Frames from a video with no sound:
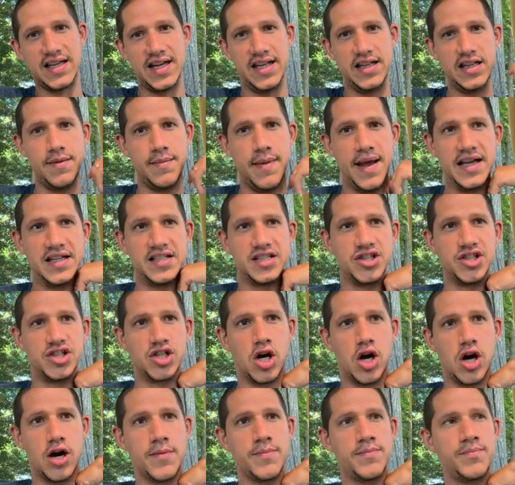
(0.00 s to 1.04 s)
in the mason
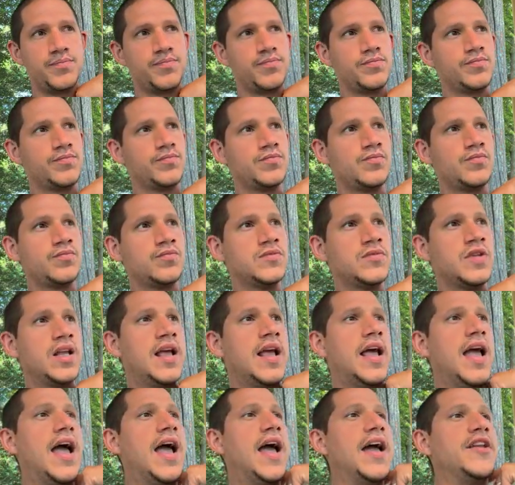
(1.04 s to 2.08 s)
jar,
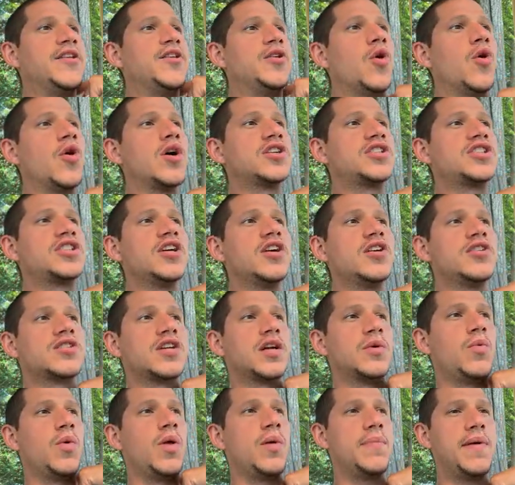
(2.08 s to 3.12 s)
and your
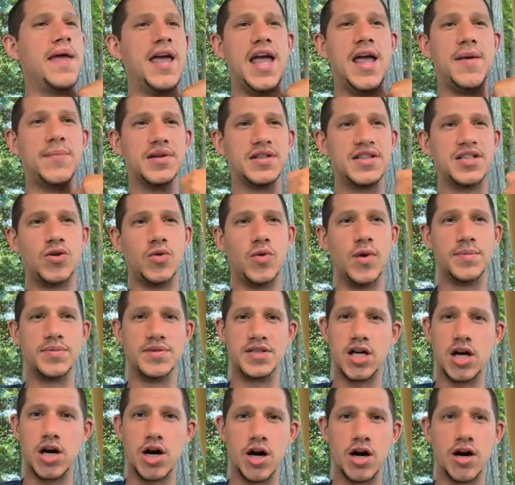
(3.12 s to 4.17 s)
children will be able to
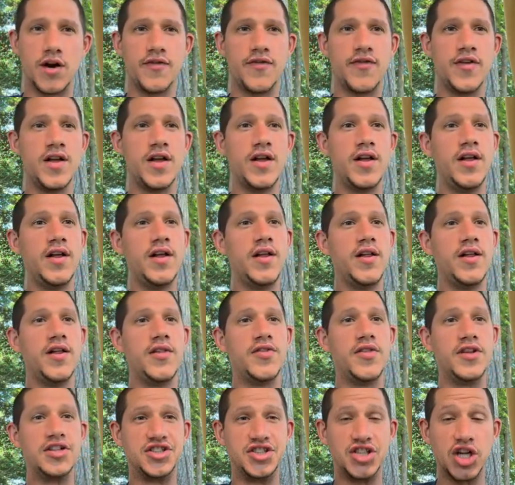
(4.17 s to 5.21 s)
observe
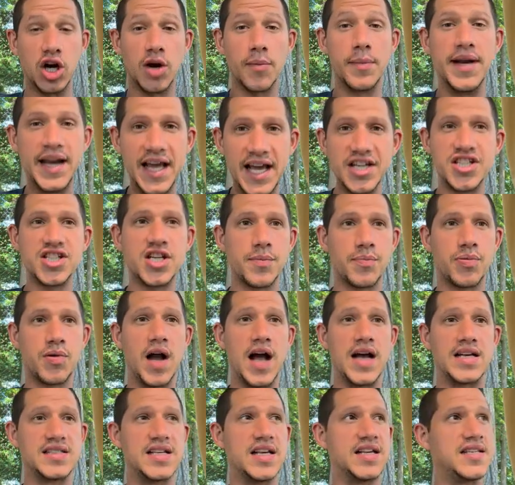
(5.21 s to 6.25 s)
the germination
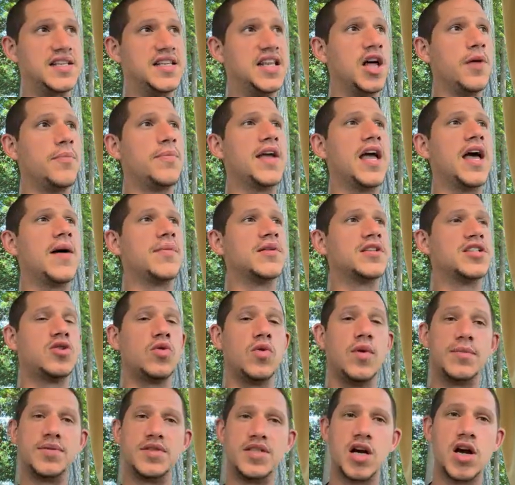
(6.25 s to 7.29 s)
process. They'll be able
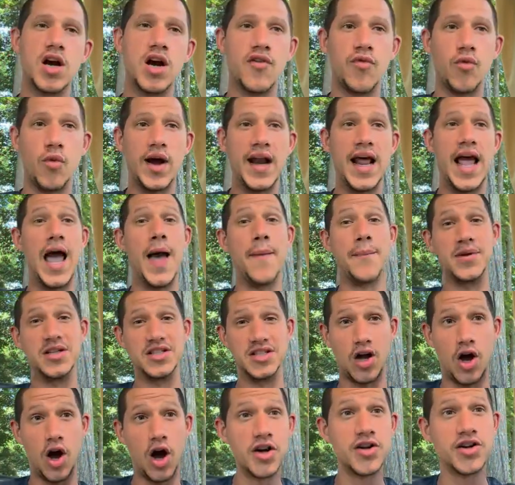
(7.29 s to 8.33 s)
to observe what happens
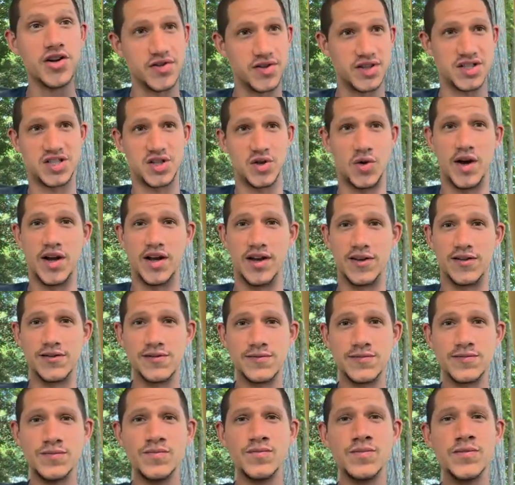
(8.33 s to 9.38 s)
under the soil.
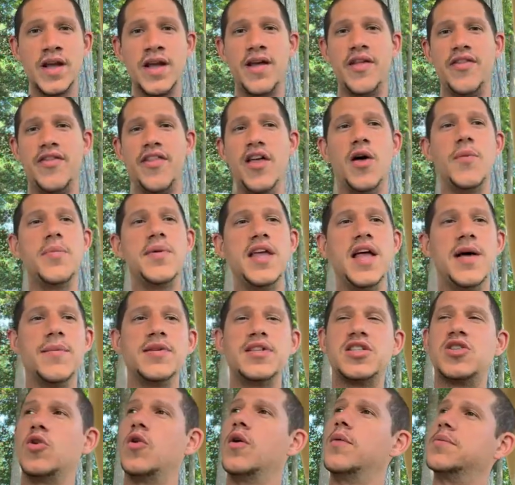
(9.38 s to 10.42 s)
They'll be able
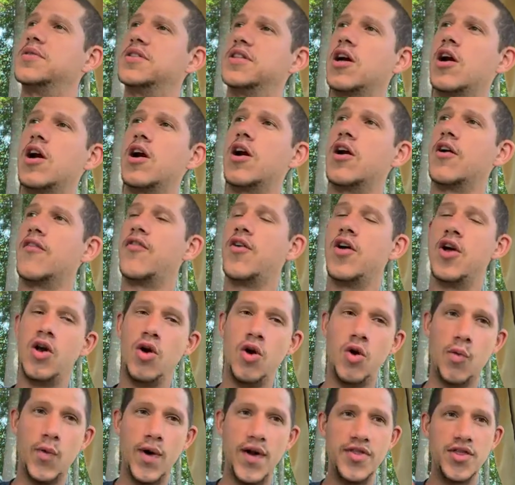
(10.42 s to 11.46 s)
to observe
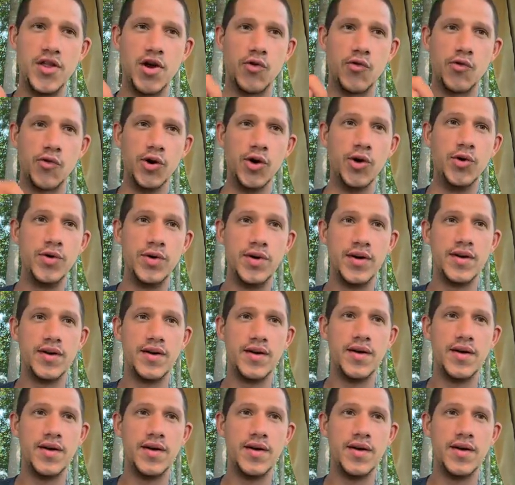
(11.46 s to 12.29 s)
when the root